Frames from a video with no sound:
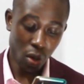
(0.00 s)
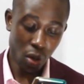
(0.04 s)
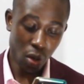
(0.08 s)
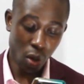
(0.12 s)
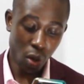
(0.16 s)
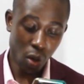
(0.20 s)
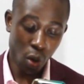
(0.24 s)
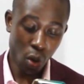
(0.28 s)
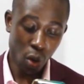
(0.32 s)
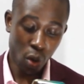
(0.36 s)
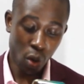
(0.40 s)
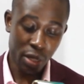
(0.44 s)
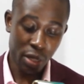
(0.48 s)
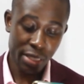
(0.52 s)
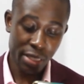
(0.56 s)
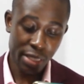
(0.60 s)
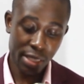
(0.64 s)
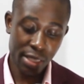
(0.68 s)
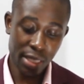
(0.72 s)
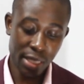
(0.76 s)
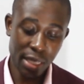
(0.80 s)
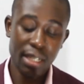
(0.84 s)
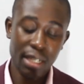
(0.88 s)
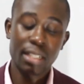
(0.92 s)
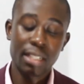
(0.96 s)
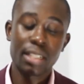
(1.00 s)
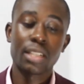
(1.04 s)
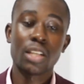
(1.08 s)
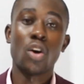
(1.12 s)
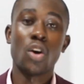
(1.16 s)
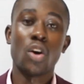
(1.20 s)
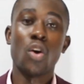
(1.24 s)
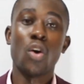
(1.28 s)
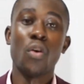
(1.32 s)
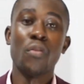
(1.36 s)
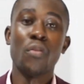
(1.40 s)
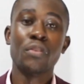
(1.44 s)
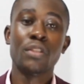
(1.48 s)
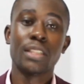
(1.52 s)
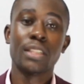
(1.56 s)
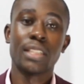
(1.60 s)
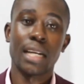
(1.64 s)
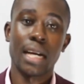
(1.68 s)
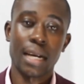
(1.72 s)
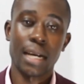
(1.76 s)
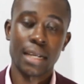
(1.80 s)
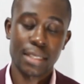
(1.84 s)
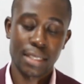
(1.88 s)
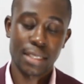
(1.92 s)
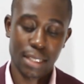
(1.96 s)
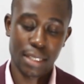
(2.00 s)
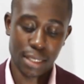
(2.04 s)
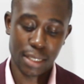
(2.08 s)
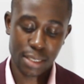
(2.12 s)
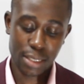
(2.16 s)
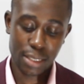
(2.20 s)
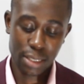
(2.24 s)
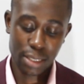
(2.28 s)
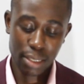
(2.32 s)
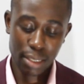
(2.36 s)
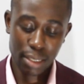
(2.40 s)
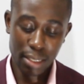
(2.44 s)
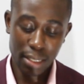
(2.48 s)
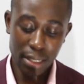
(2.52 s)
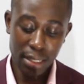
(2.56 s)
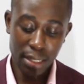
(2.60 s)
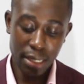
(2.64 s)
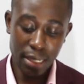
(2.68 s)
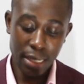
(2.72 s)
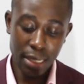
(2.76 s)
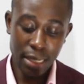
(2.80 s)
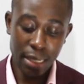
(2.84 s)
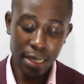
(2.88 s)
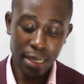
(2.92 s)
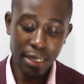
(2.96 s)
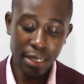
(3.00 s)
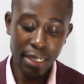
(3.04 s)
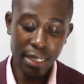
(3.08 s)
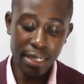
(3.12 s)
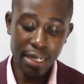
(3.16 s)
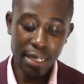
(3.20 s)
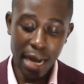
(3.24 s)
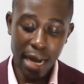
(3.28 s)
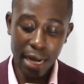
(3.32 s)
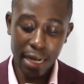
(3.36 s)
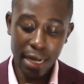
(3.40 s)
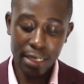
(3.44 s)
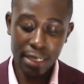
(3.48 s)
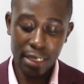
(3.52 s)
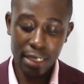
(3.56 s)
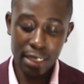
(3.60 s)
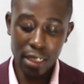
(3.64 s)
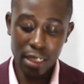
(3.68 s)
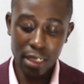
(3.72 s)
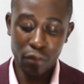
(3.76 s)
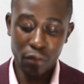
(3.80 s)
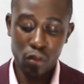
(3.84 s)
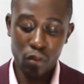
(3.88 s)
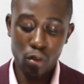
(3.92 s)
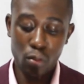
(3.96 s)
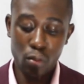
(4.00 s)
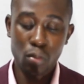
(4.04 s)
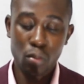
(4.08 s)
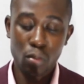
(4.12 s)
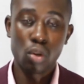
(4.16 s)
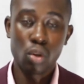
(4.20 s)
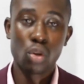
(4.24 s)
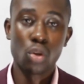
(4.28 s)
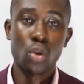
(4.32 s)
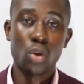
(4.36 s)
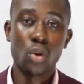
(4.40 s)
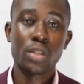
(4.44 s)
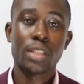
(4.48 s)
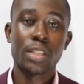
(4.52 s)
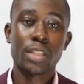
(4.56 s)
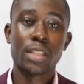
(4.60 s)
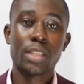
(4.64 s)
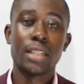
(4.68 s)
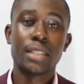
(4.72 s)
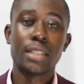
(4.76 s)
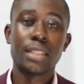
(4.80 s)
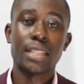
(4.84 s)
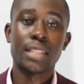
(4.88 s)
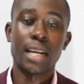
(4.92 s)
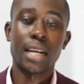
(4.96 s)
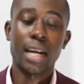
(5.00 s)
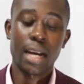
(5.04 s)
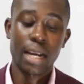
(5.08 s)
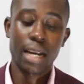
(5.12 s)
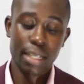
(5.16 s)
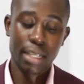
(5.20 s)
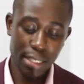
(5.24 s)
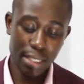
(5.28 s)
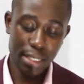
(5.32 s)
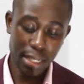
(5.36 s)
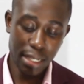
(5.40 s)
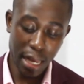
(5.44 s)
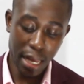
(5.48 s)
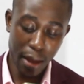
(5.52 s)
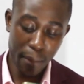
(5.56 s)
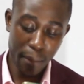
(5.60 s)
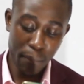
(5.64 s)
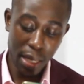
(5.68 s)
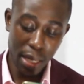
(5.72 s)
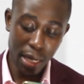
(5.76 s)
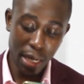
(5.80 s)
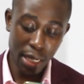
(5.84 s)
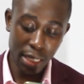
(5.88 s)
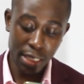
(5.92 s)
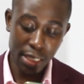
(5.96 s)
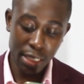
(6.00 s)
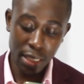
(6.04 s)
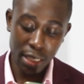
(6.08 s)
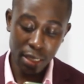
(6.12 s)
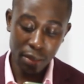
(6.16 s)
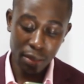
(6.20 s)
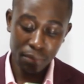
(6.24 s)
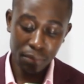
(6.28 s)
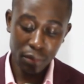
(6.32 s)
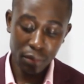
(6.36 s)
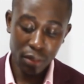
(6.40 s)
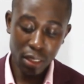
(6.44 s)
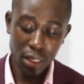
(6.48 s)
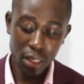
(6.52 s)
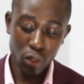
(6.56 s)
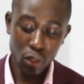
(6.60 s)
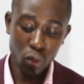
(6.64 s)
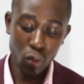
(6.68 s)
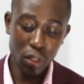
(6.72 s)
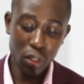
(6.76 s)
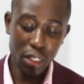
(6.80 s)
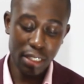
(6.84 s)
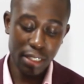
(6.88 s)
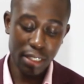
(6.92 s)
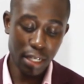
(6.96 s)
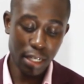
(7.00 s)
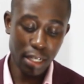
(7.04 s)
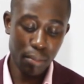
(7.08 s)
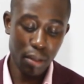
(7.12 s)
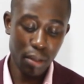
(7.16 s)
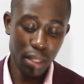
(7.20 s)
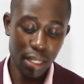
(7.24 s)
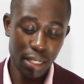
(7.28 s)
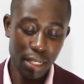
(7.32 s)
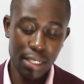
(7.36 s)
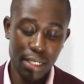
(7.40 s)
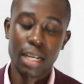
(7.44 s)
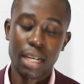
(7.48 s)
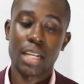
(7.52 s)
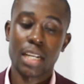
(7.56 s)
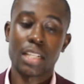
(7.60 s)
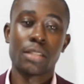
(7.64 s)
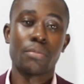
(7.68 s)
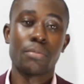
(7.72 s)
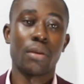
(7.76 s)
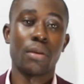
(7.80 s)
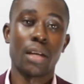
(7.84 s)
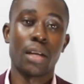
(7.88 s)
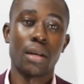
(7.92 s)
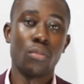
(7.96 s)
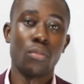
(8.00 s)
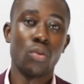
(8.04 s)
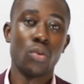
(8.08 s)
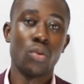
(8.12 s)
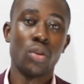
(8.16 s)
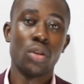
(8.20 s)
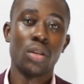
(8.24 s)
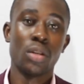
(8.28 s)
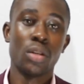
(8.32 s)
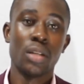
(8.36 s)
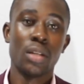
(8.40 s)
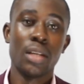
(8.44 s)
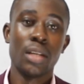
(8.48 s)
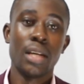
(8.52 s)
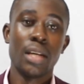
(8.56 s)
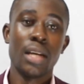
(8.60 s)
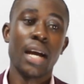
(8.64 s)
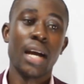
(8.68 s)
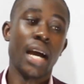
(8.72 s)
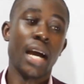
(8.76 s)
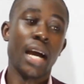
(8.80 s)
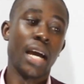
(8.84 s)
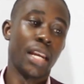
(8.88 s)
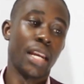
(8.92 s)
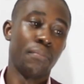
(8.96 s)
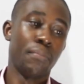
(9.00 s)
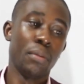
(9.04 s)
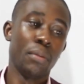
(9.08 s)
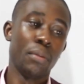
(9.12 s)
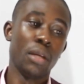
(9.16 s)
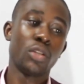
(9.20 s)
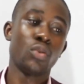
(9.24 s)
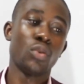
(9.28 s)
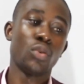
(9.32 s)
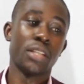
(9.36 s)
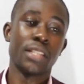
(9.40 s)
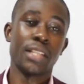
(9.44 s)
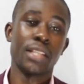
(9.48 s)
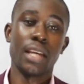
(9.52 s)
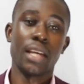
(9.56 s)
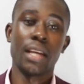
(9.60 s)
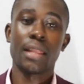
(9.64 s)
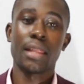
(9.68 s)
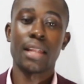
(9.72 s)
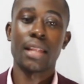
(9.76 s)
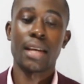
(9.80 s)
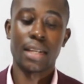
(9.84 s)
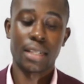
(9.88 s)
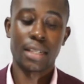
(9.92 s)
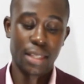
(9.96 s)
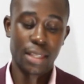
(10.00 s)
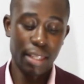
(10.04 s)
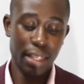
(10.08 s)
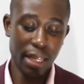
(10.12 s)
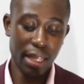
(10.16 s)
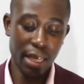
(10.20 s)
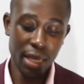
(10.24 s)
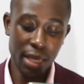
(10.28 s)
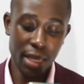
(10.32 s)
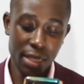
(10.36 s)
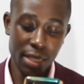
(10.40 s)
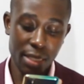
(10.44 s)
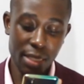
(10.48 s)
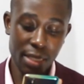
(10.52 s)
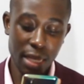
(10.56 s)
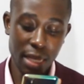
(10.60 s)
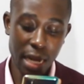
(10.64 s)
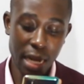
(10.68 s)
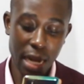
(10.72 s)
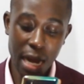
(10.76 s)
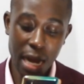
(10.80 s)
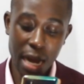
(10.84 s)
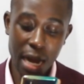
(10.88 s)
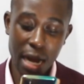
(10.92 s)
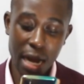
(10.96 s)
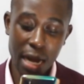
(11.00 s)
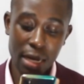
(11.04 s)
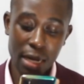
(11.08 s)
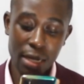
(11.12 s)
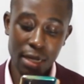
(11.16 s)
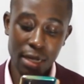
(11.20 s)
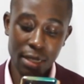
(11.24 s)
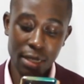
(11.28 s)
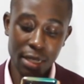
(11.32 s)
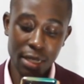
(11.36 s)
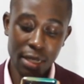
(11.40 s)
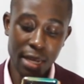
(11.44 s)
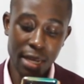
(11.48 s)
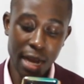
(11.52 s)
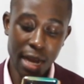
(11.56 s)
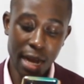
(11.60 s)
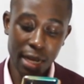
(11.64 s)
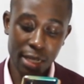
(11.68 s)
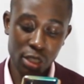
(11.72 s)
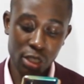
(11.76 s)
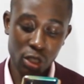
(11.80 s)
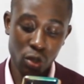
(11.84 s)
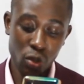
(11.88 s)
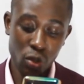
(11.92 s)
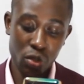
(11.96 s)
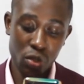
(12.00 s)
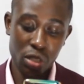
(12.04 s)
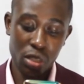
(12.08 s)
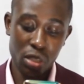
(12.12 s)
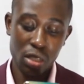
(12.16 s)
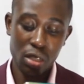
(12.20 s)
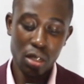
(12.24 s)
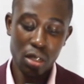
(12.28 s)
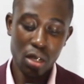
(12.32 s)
or set of taxes deducted from gross tax liability to determine the tax payable. I repeat, you are saying that these are deductions